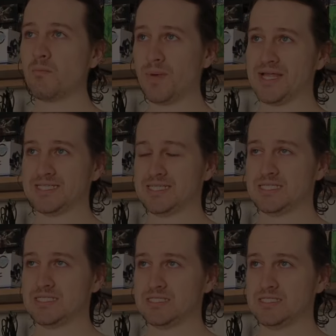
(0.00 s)
But
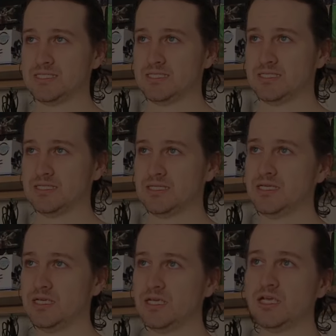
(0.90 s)

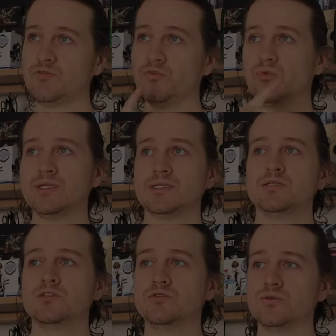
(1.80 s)
if you
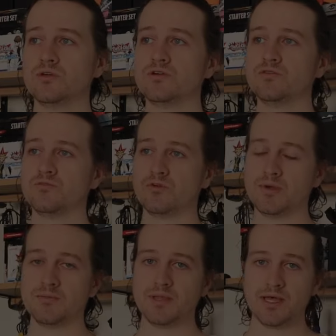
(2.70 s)
intend to do a lot of
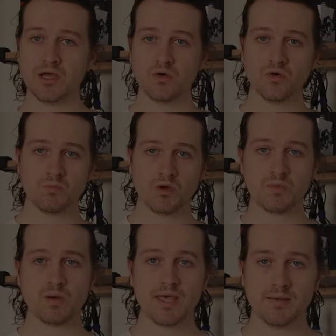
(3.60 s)
remote play or
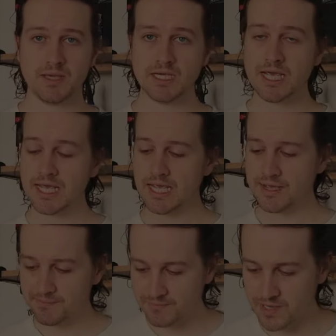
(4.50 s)
mobile gaming,
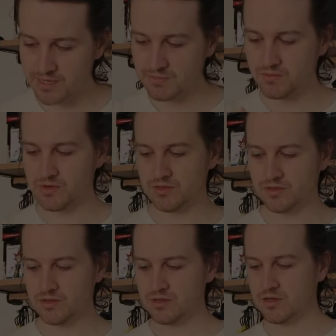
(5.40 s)
it might be worth
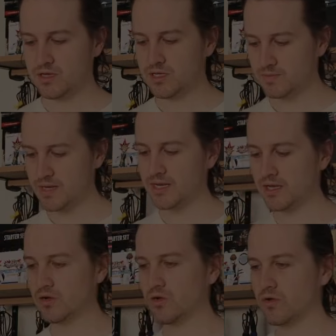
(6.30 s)
it,
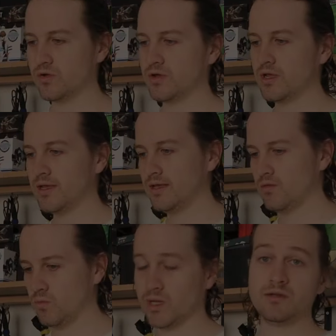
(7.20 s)
depending on,
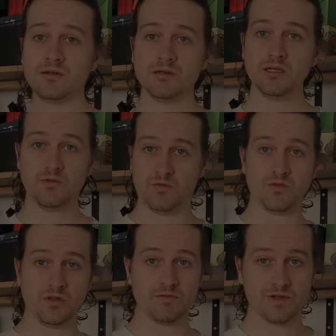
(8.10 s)
one, if you've
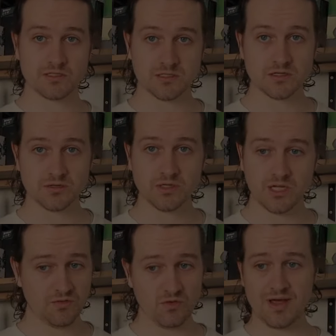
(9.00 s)
got the funds to do it.
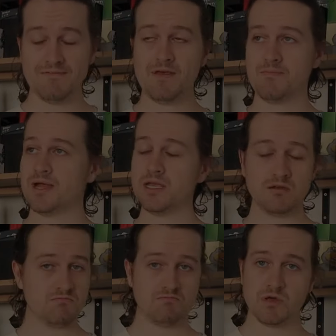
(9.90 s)
If you have that money,
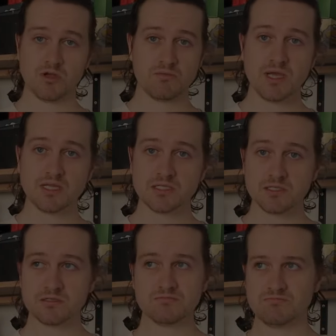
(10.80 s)
by all
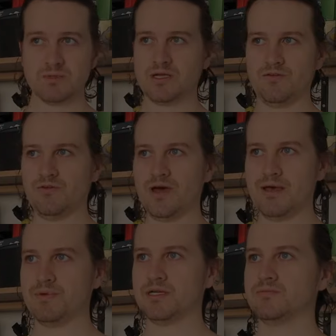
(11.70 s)
means, like if you're
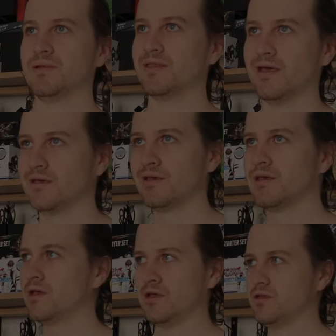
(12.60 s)
happy to spend that,
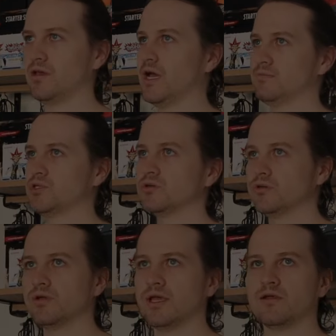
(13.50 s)
I'm sure
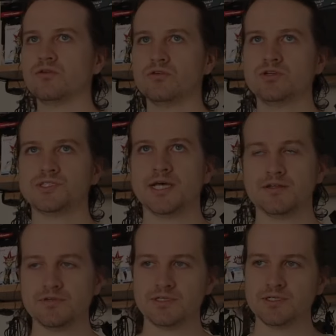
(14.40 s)
you'll get good use out
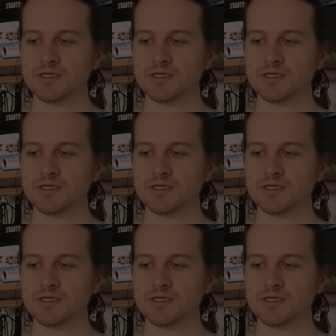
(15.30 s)
of it.